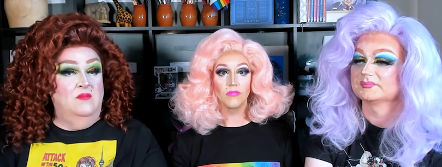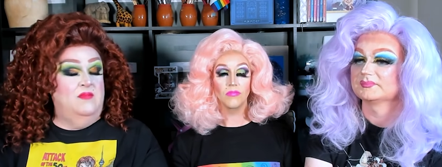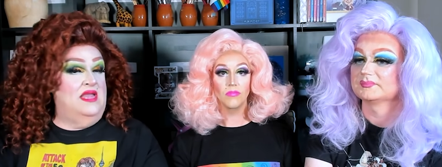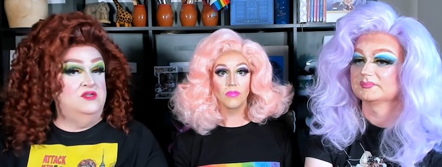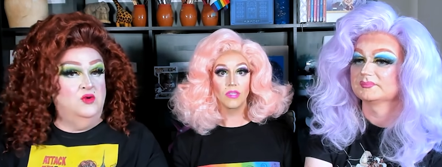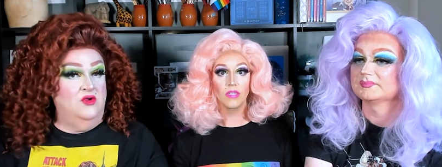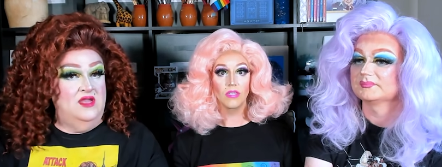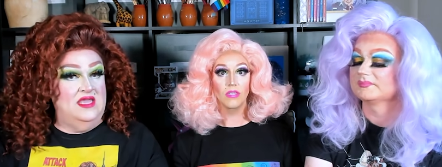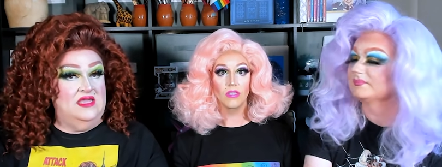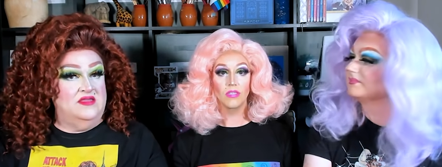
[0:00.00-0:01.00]
Speaker 1: Pandora
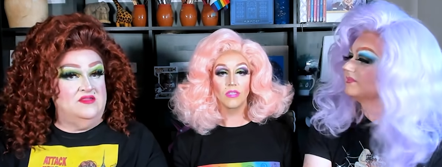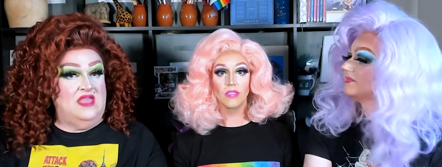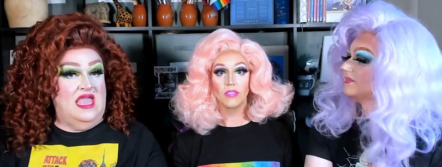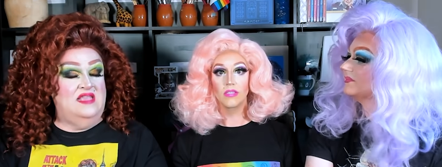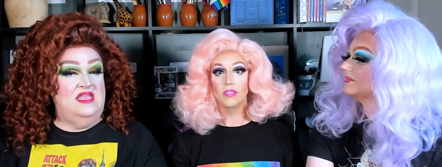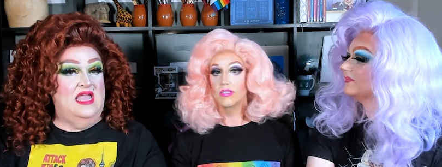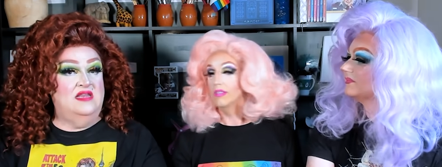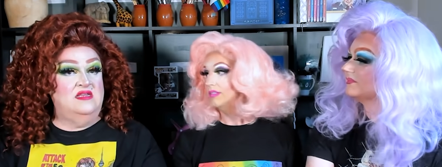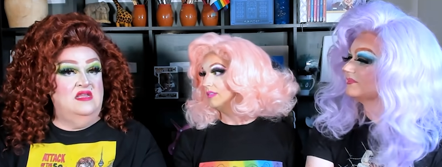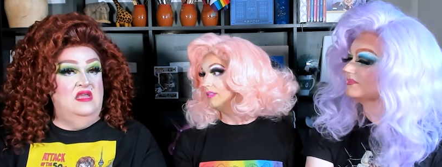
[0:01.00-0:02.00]
is, and
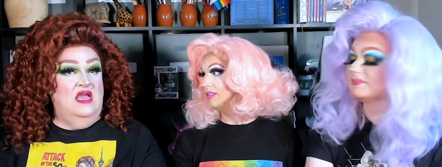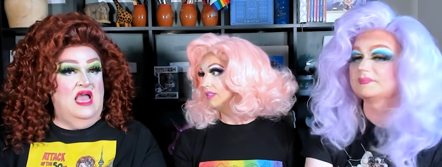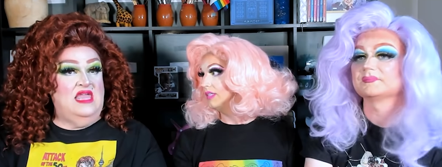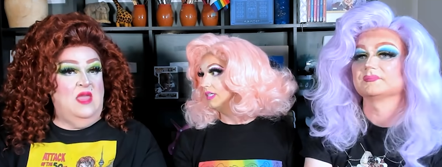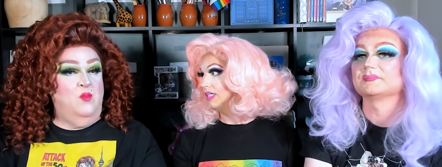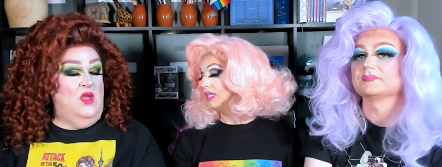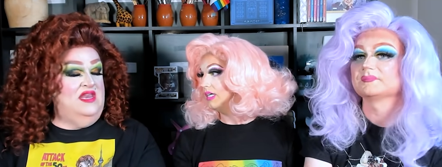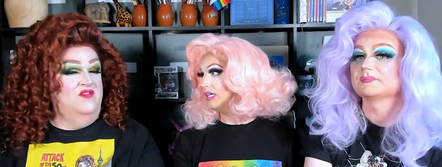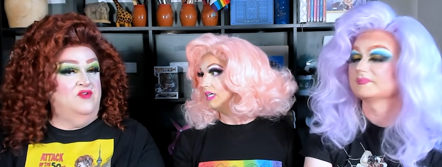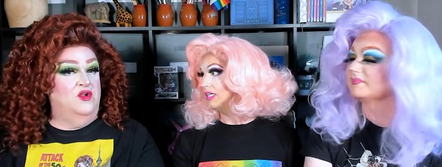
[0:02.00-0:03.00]
yet I kept
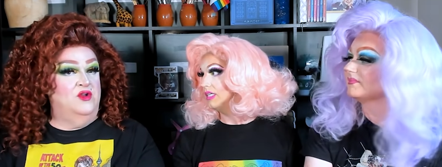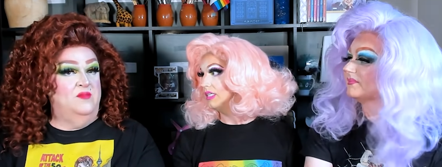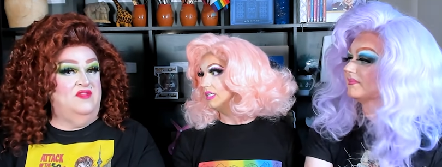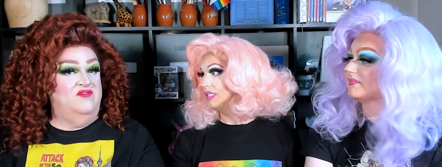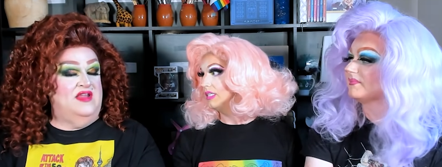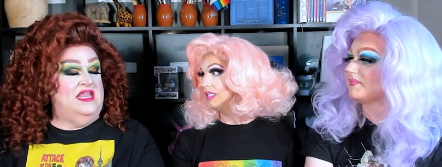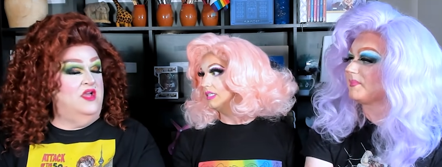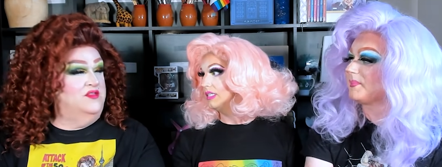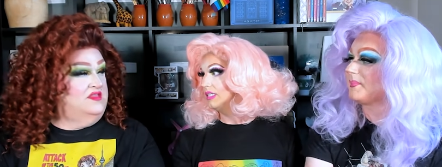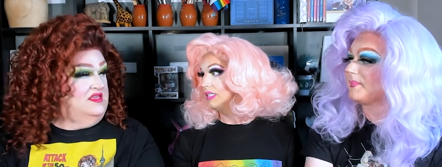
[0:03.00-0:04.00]
waiting for her to be funny
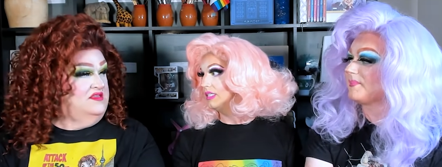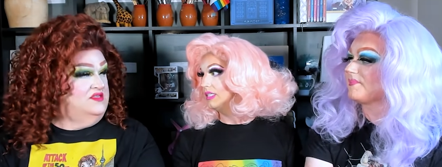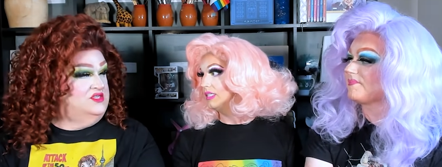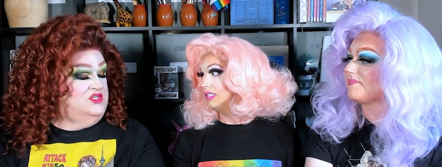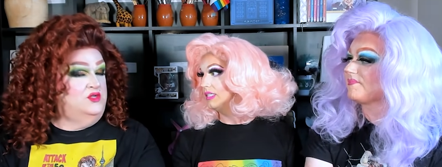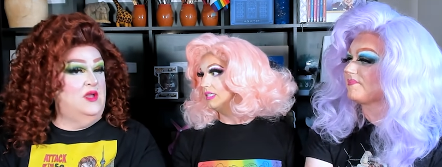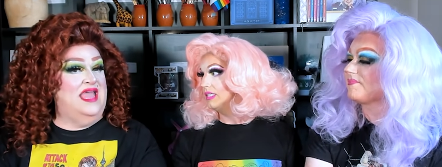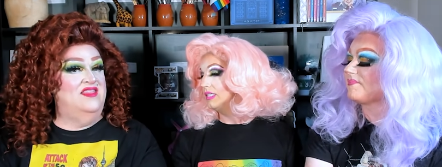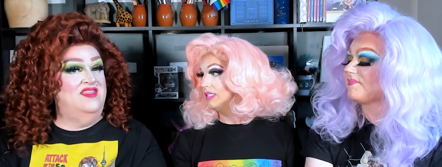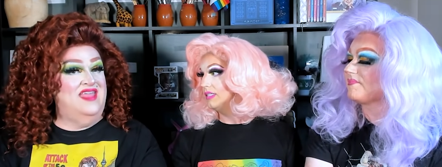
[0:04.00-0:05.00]
on season two,
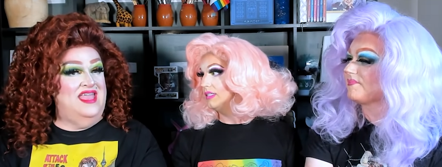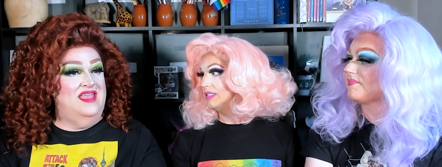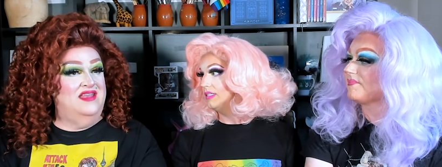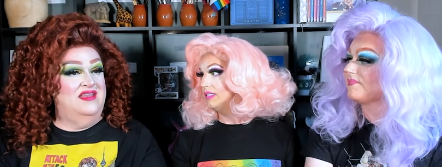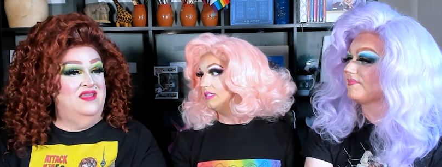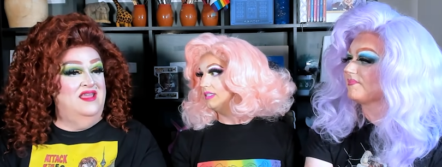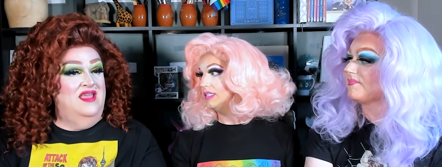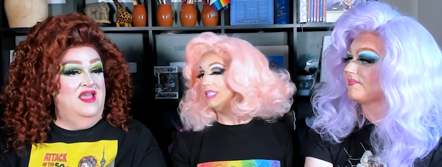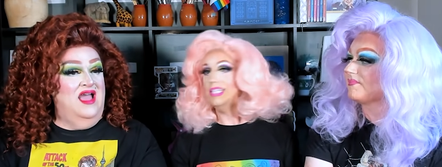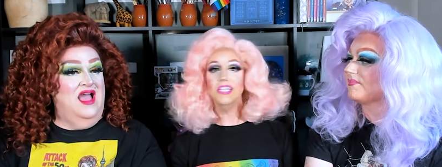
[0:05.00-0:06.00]
and then
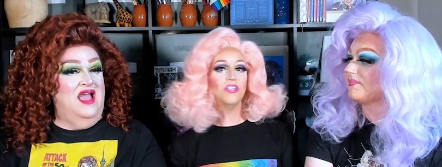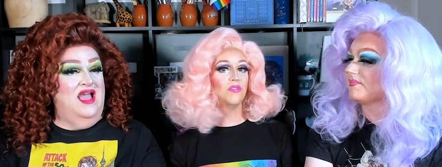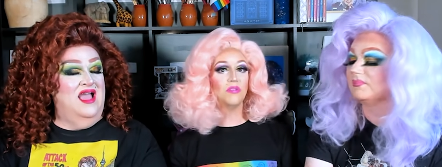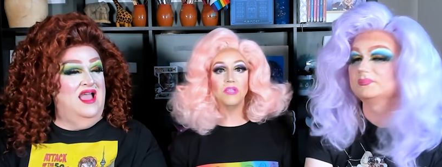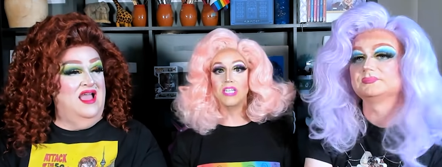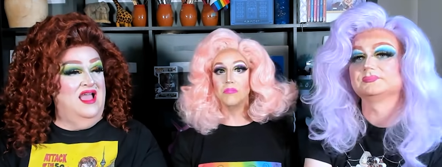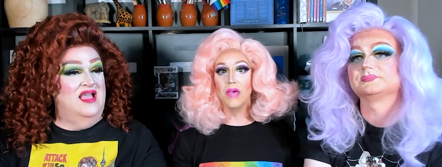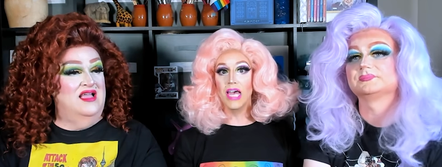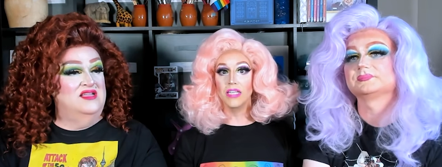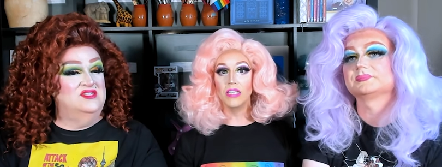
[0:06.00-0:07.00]
Speaker 2: Season two, she was just
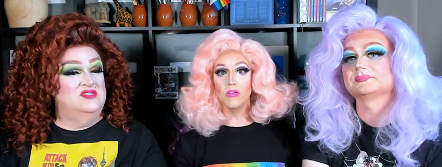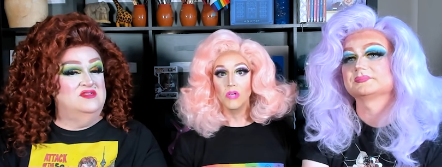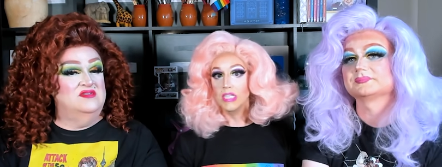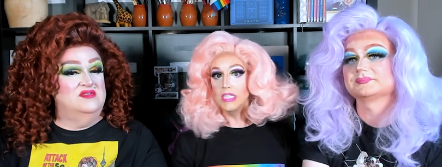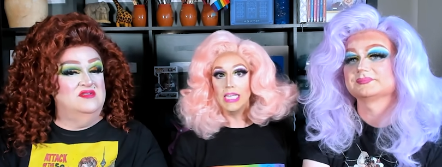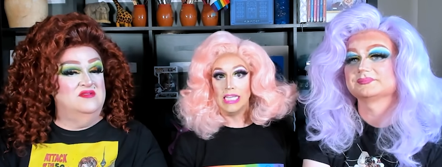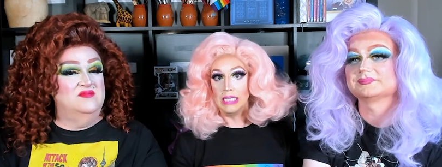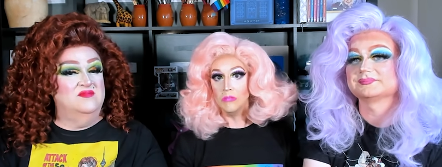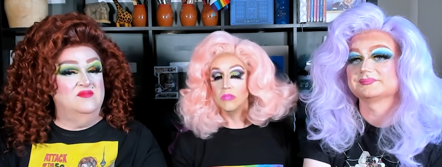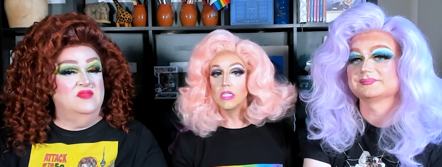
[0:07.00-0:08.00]
mad that they
Speaker 1: were in
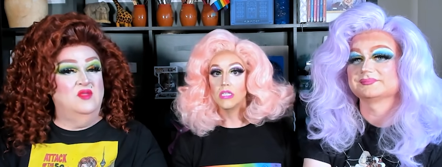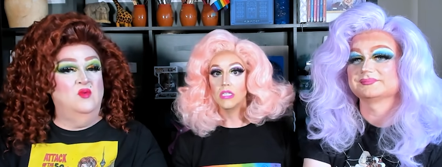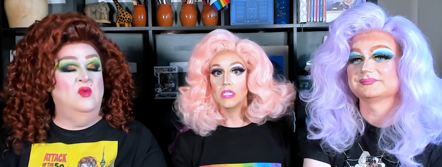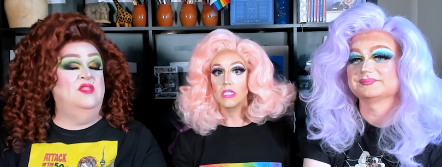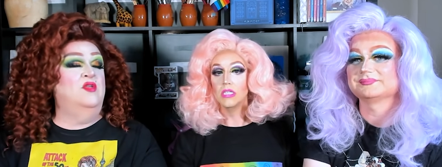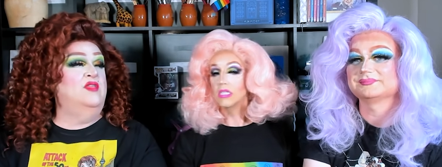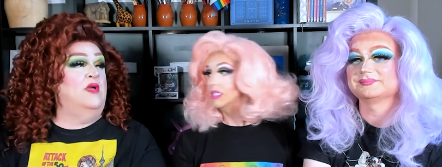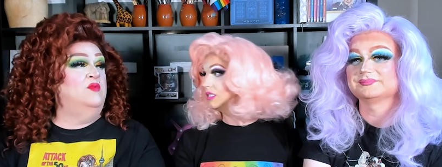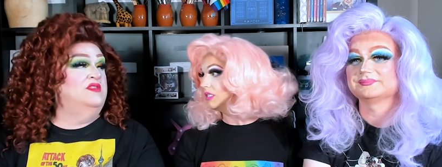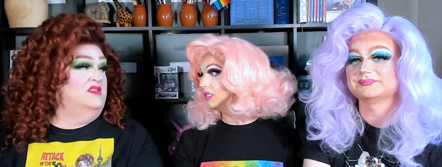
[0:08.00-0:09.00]
teams. Well, no,
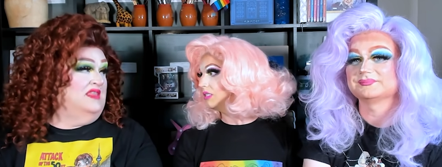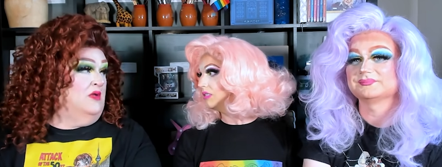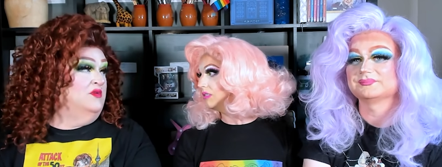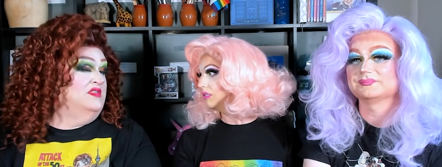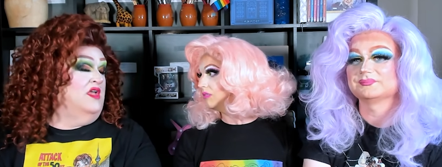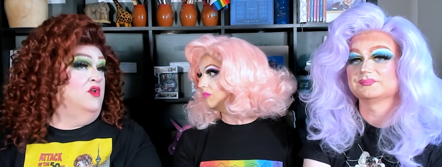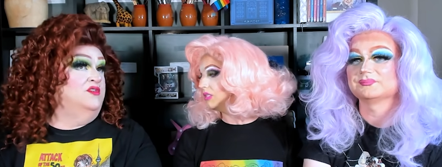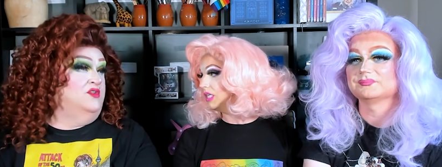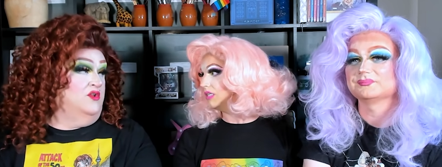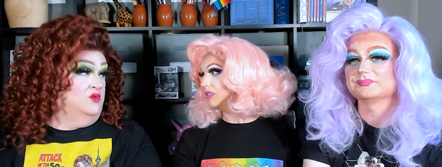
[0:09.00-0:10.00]
that was that was All was
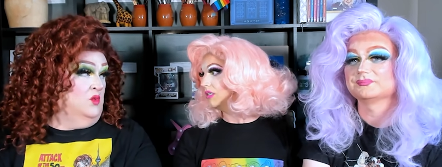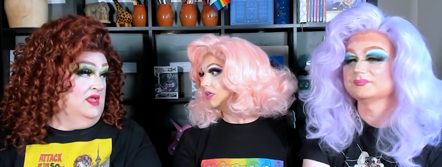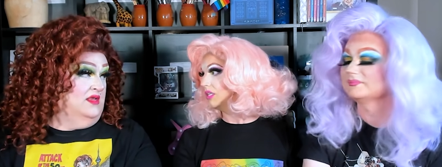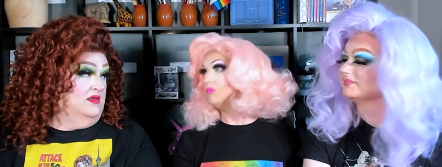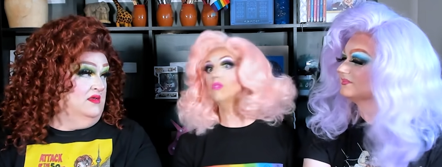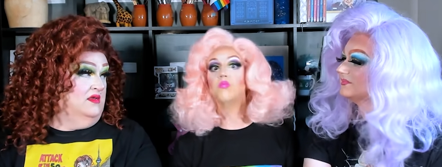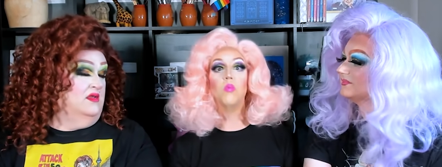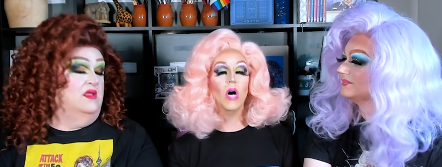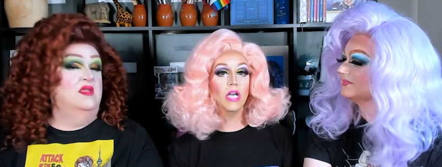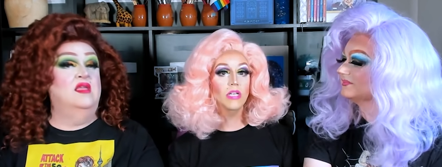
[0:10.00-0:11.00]
Stars that, one. That was
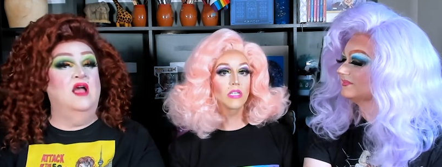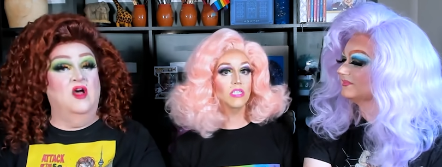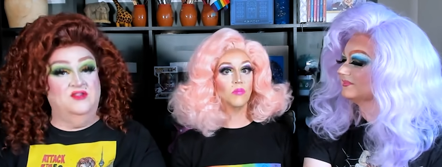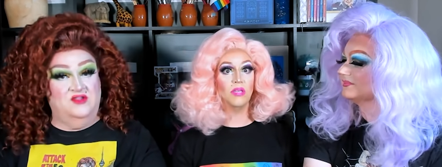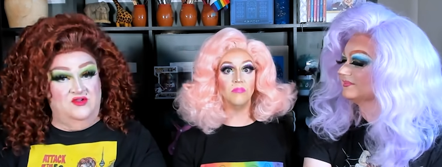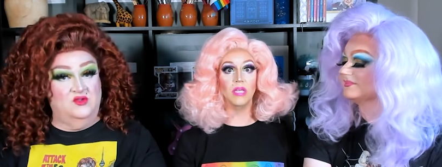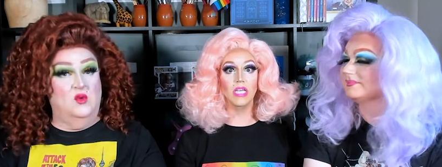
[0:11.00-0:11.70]
one. All Stars